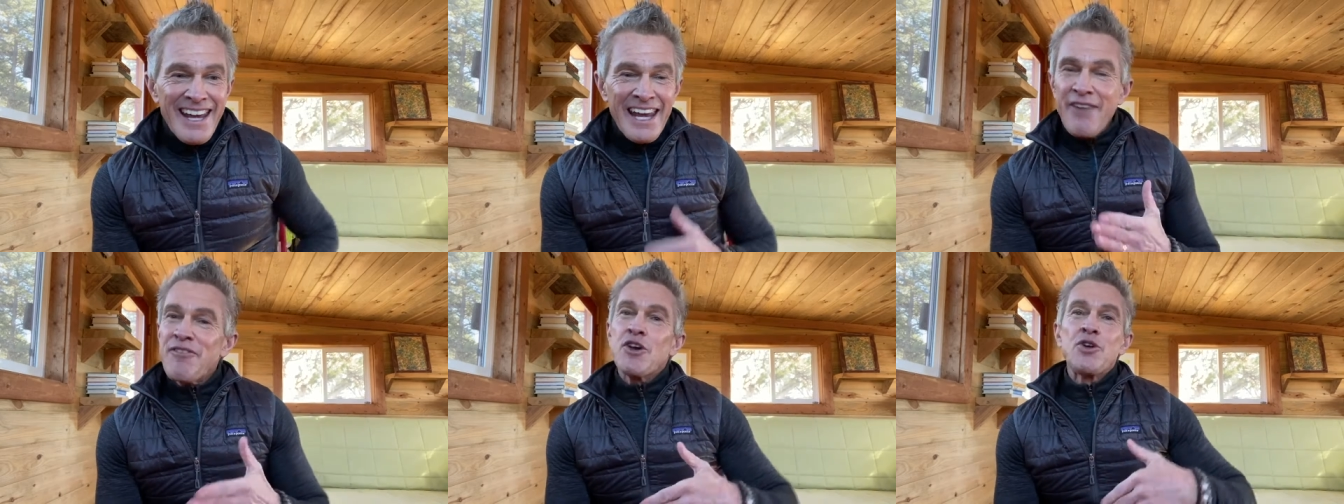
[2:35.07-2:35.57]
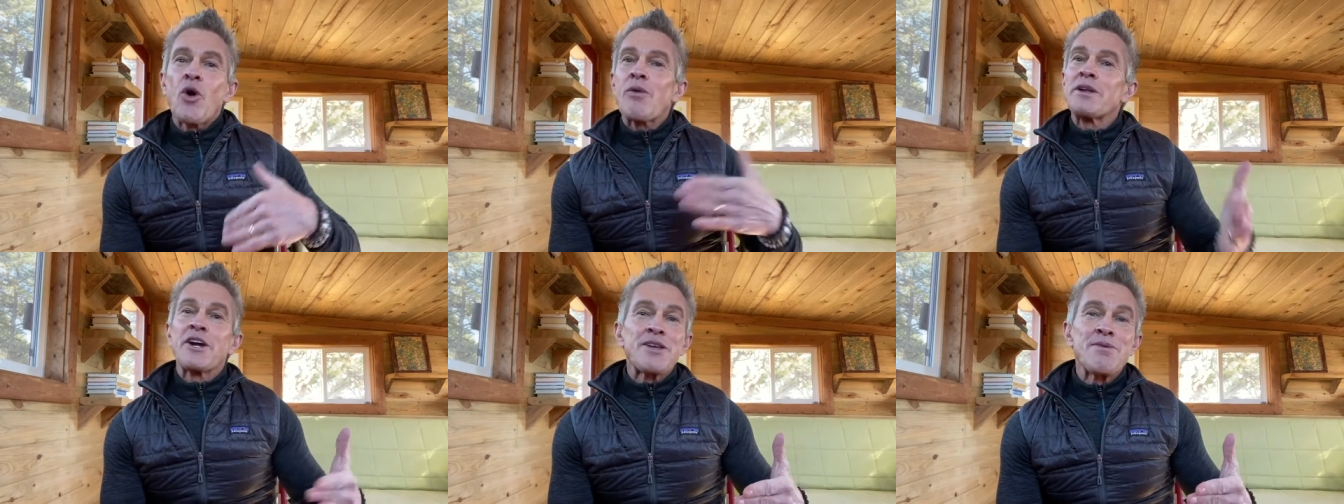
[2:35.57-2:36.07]
If you're
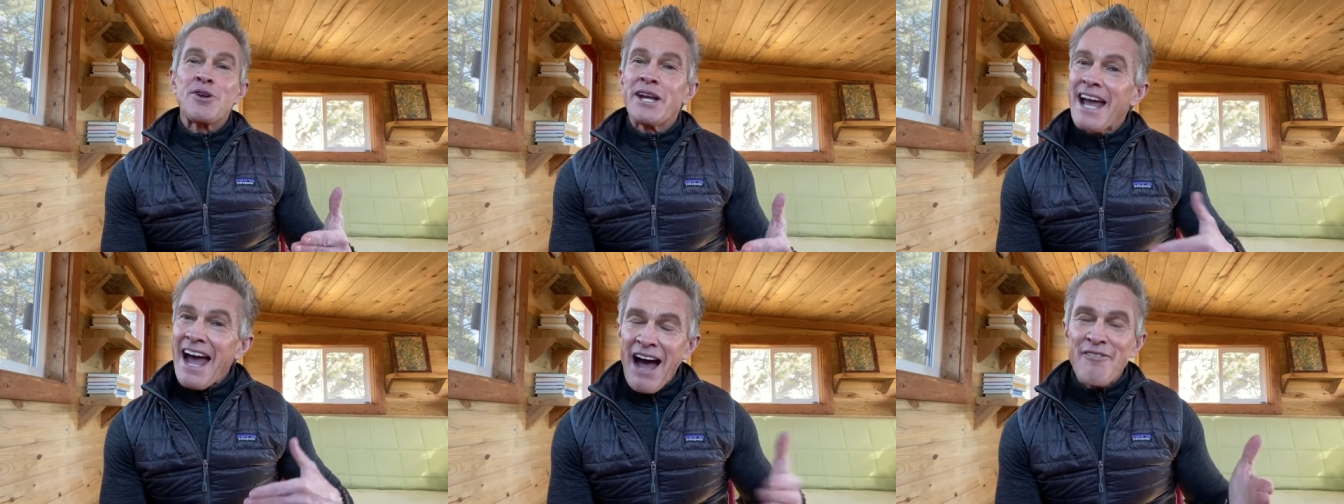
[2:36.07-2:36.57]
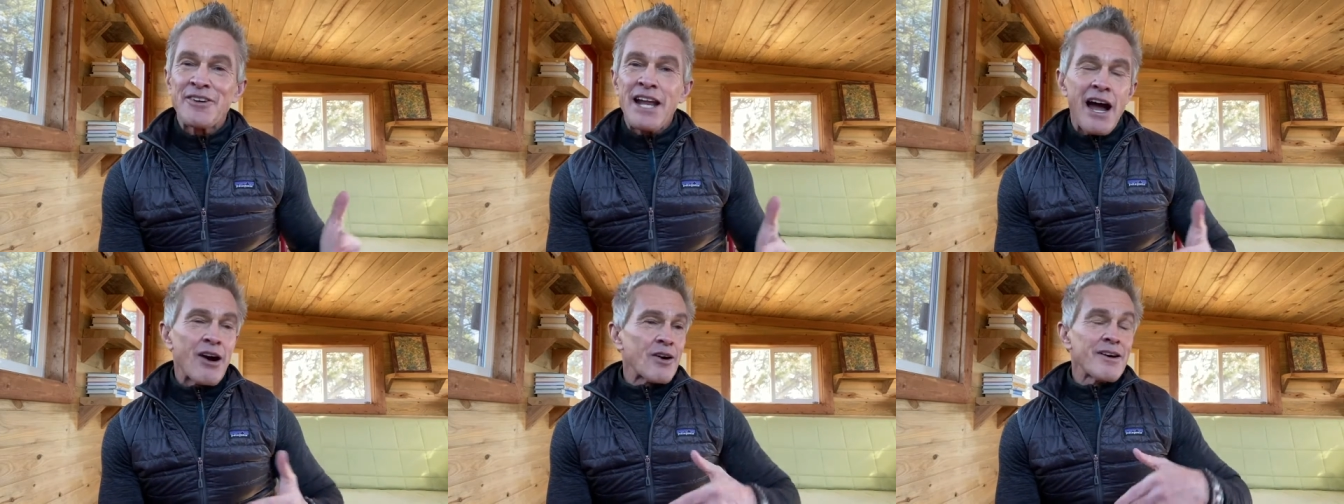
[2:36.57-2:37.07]
normally commuting a half an
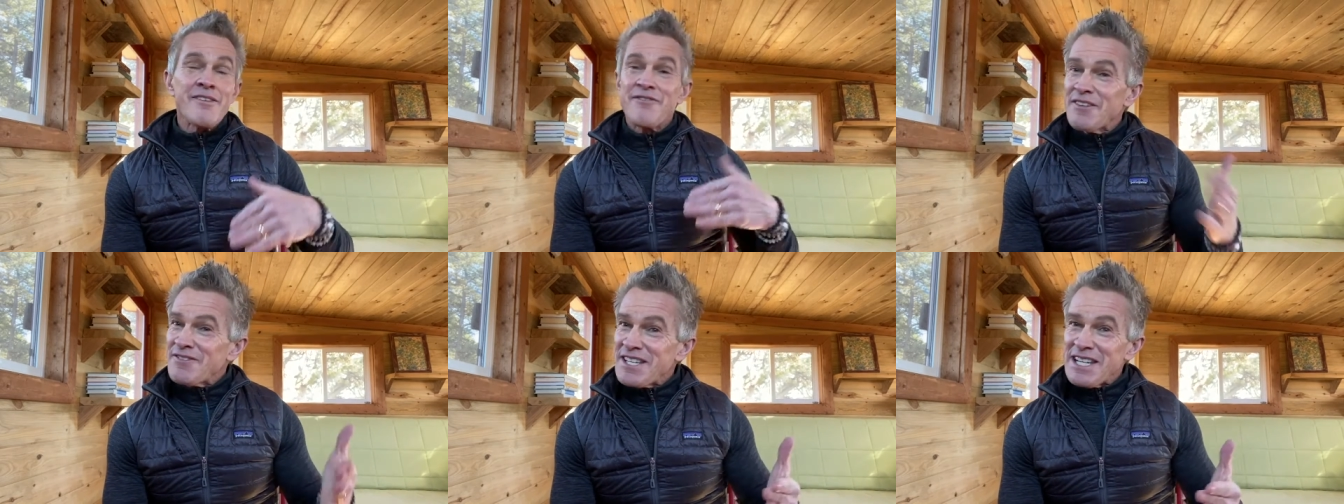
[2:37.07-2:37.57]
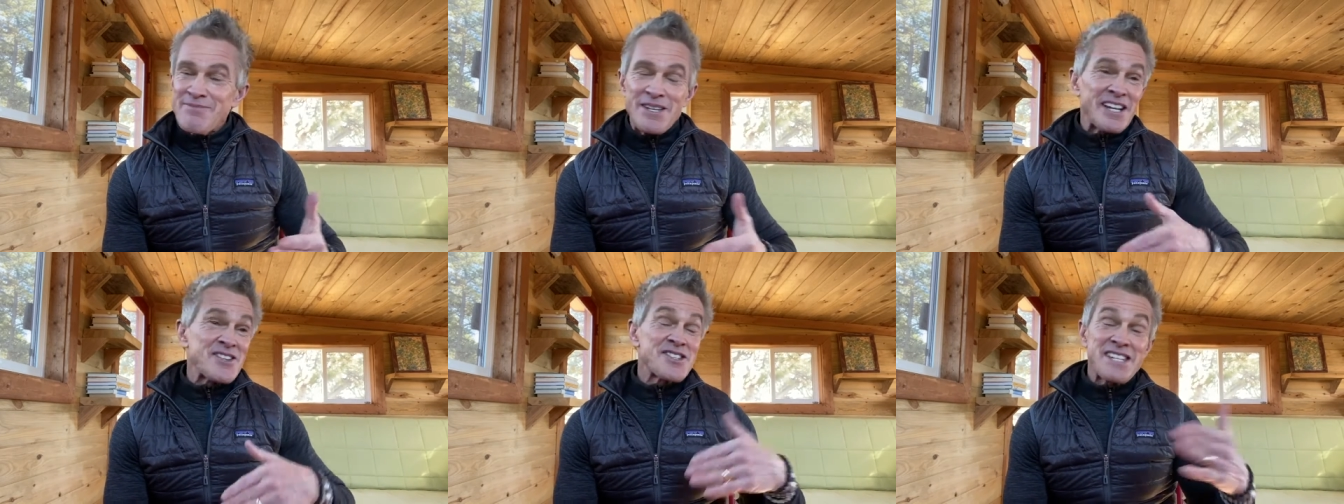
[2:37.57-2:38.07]
hour, fifteen
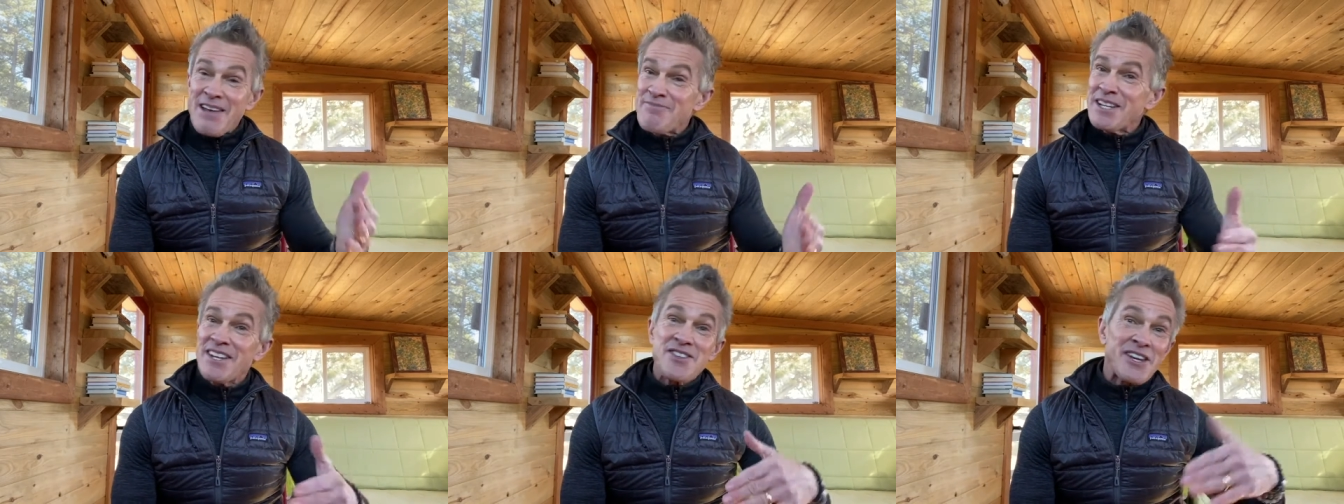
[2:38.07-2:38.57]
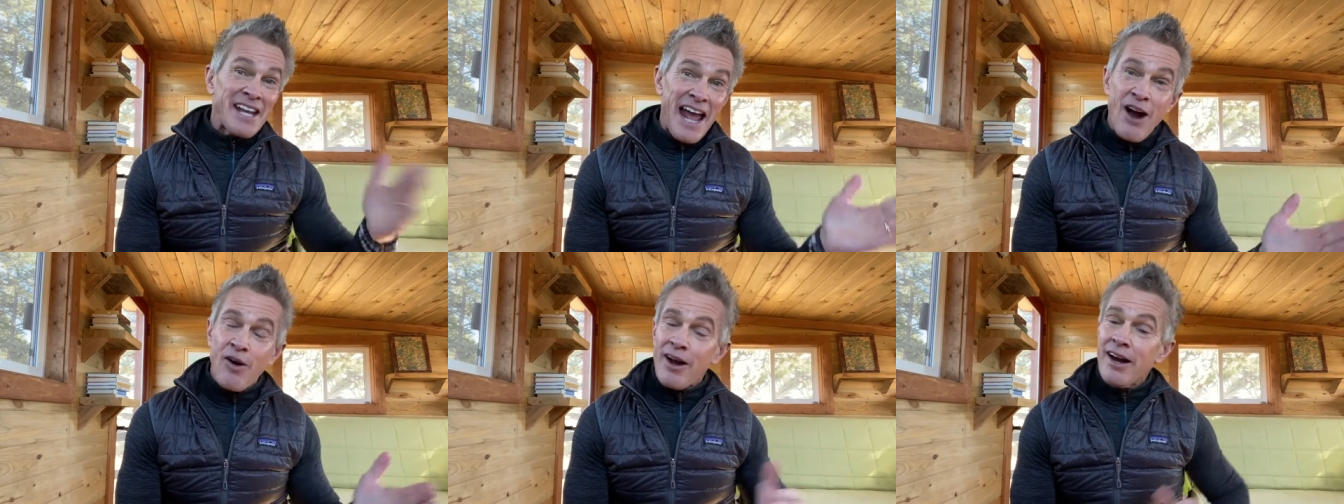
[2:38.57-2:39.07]
minutes, ten minutes, an
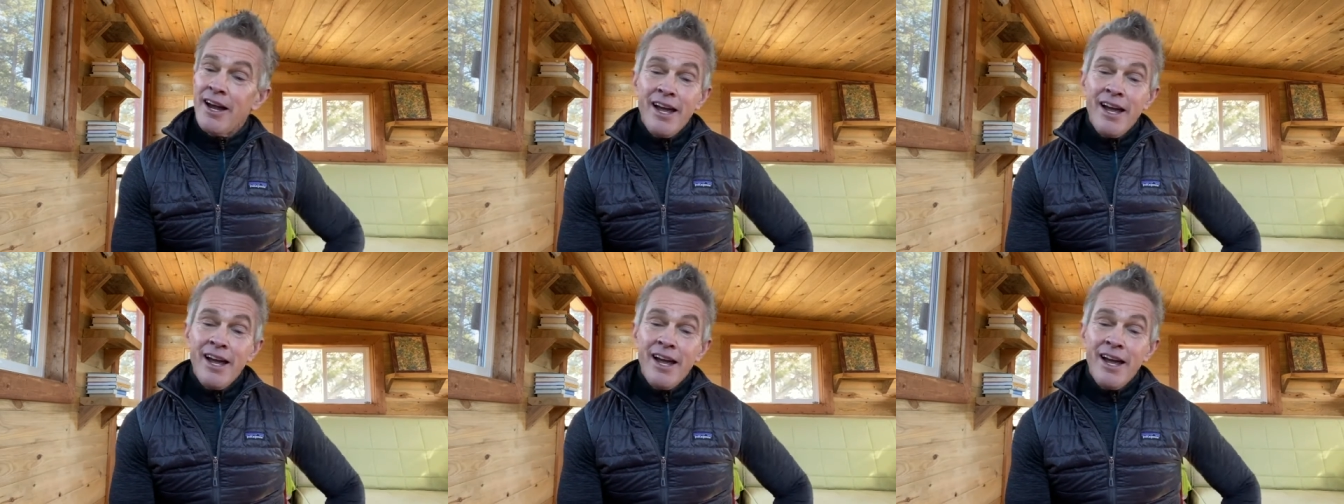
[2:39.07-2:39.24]
hour,